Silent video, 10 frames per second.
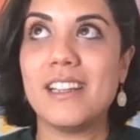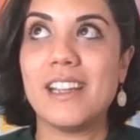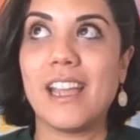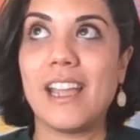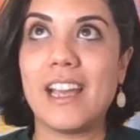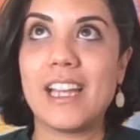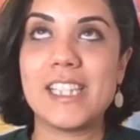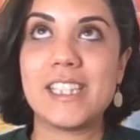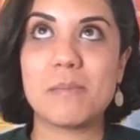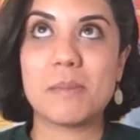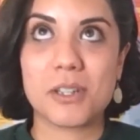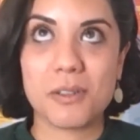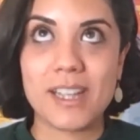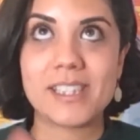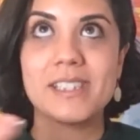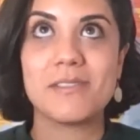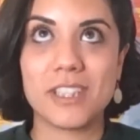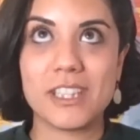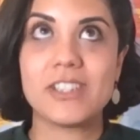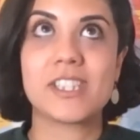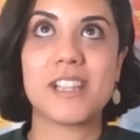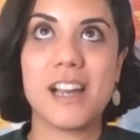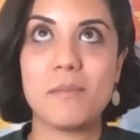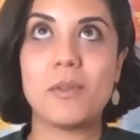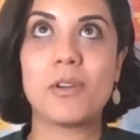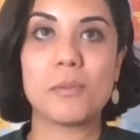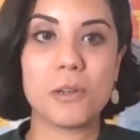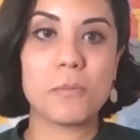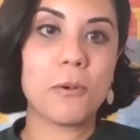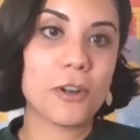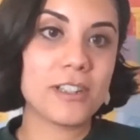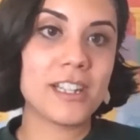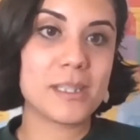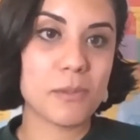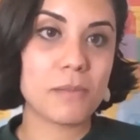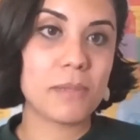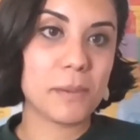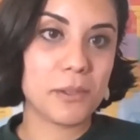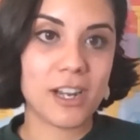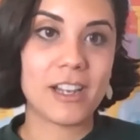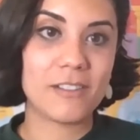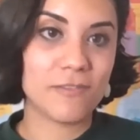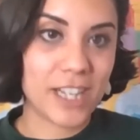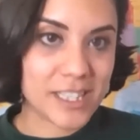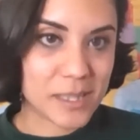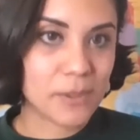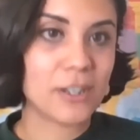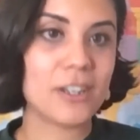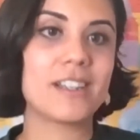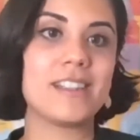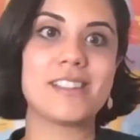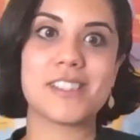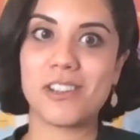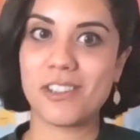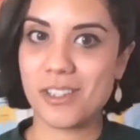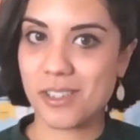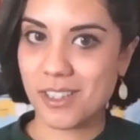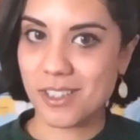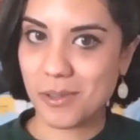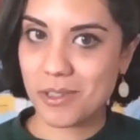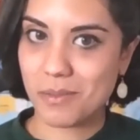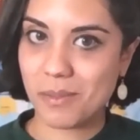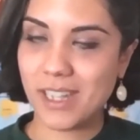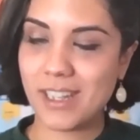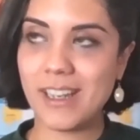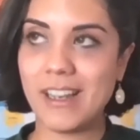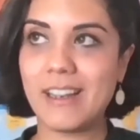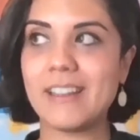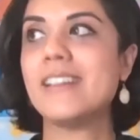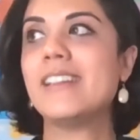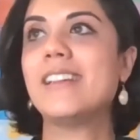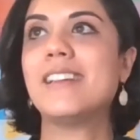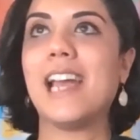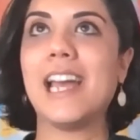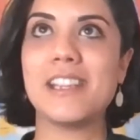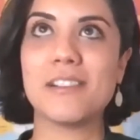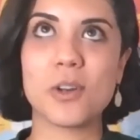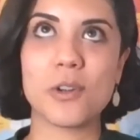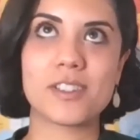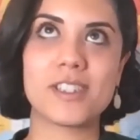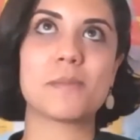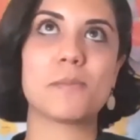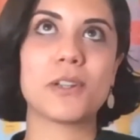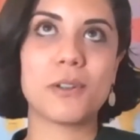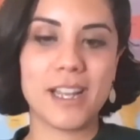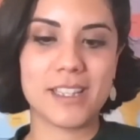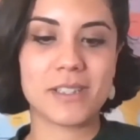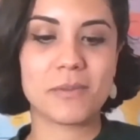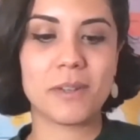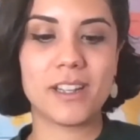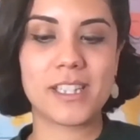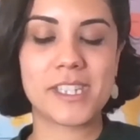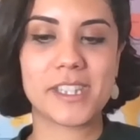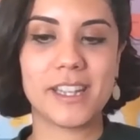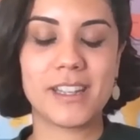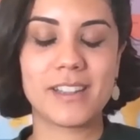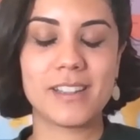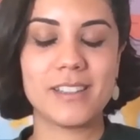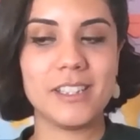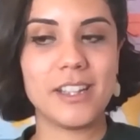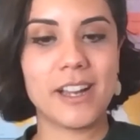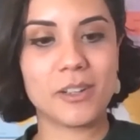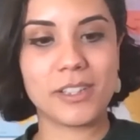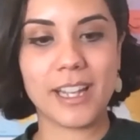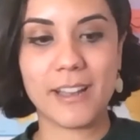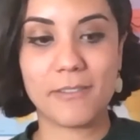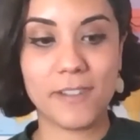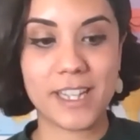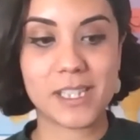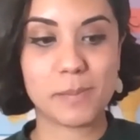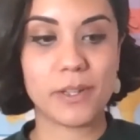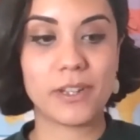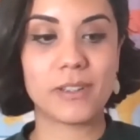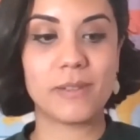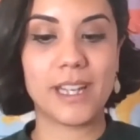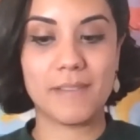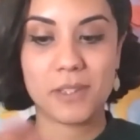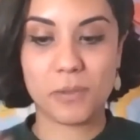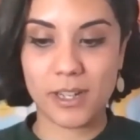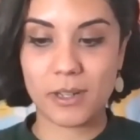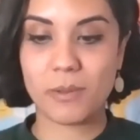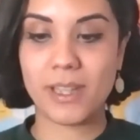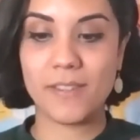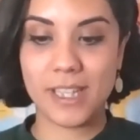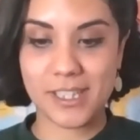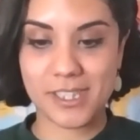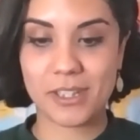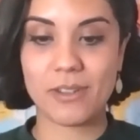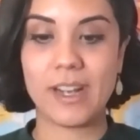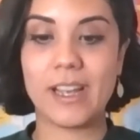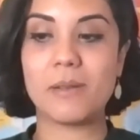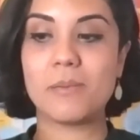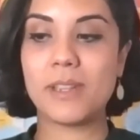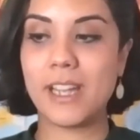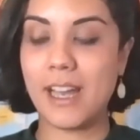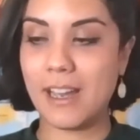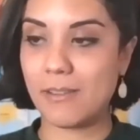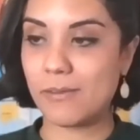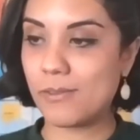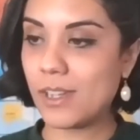And it progressively just got more and more important as more people got on Facebook and started using social media. And then of course it's progressed where it's like, you not only have Facebook, we have Twitter, we have Instagram, we have